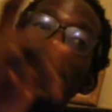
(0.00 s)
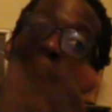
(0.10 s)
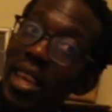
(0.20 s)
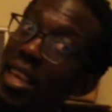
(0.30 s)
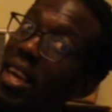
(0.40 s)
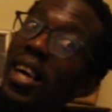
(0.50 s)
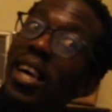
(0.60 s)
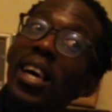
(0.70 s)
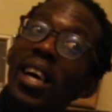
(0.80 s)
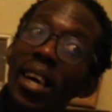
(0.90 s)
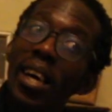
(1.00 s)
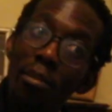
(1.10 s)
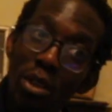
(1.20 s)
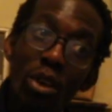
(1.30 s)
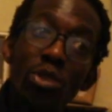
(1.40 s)
Killer.
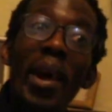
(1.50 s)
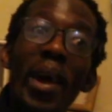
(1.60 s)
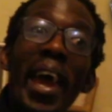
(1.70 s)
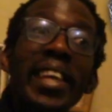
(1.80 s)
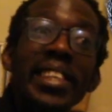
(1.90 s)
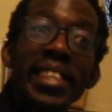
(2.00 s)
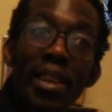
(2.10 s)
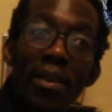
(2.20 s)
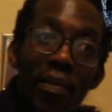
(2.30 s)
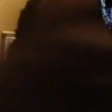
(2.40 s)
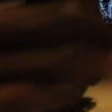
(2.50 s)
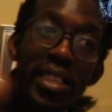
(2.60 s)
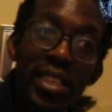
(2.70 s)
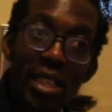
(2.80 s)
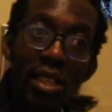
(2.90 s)
Because you ended the
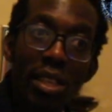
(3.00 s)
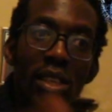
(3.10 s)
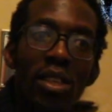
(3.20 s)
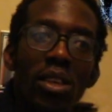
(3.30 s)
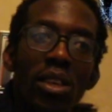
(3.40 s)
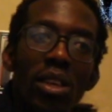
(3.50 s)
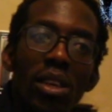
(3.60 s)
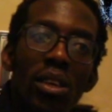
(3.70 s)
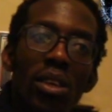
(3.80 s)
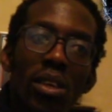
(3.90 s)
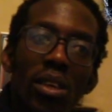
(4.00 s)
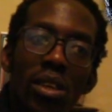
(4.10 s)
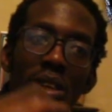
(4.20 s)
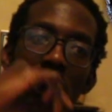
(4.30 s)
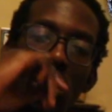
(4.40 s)
function.
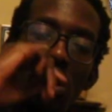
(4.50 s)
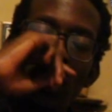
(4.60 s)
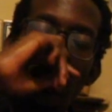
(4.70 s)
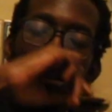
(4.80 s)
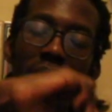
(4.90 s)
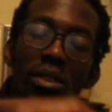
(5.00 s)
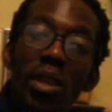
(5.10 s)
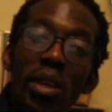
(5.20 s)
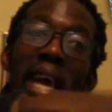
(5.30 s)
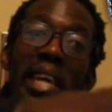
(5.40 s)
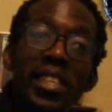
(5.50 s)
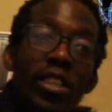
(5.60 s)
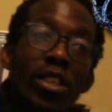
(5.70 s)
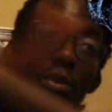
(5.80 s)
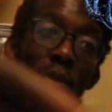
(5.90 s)
You ended
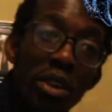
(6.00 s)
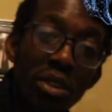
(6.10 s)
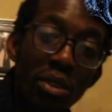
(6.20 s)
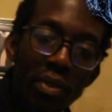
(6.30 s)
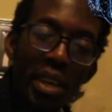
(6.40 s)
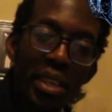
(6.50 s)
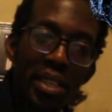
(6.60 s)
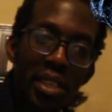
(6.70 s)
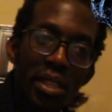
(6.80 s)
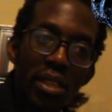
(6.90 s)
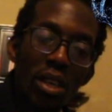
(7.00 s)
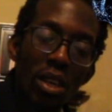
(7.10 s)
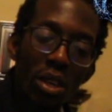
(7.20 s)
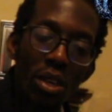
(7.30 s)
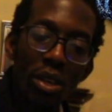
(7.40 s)
the commercial function.
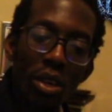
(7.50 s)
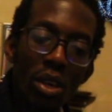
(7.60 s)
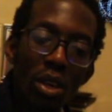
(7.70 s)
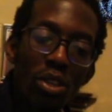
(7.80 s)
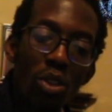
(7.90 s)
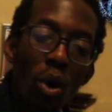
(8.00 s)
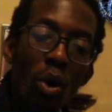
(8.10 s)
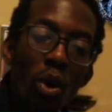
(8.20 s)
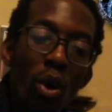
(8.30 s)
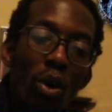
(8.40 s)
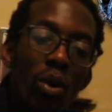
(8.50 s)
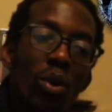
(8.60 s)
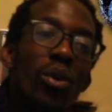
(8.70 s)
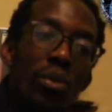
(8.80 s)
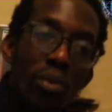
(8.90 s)
Evolution is a painful thing, but
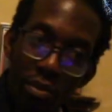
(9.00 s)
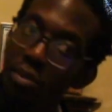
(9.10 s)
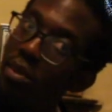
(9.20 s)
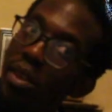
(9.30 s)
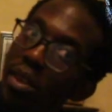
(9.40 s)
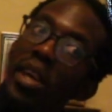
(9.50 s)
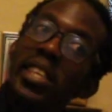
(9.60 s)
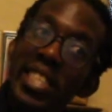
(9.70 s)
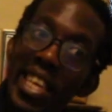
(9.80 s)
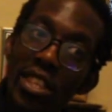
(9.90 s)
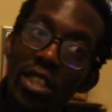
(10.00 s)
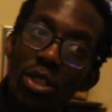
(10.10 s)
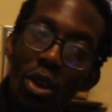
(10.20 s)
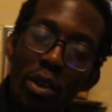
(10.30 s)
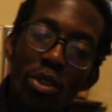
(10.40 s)
it's necessary. It's
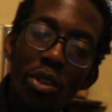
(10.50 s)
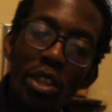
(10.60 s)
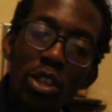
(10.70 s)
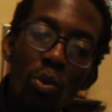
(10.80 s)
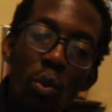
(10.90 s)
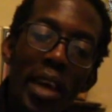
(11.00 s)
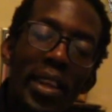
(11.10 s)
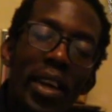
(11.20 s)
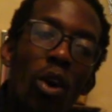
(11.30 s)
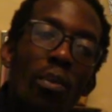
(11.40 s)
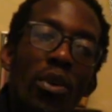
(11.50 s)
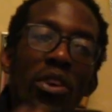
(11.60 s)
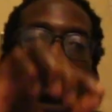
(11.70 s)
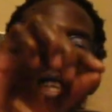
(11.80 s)
necessary. So this is where the commercial